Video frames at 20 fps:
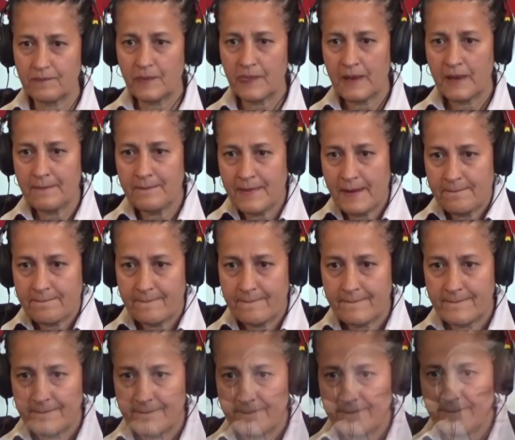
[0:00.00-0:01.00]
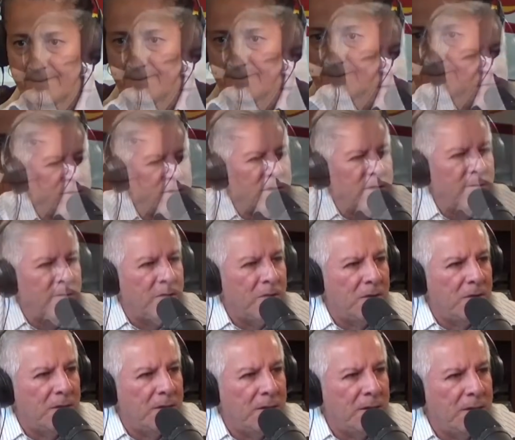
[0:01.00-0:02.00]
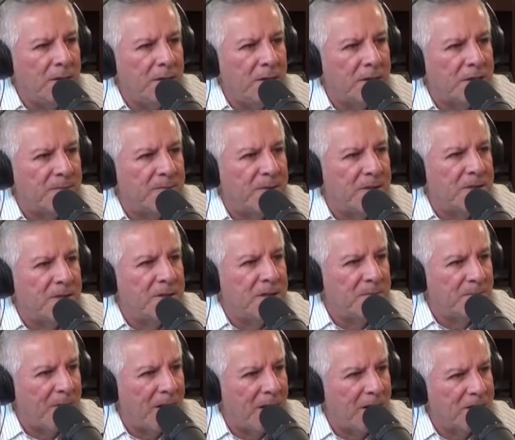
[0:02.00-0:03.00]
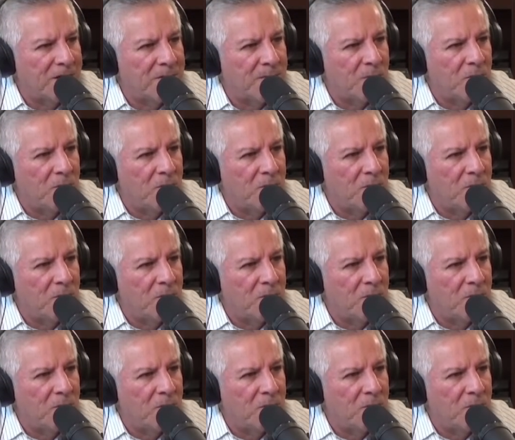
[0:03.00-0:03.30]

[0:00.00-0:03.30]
So you visit every community, as many as possible.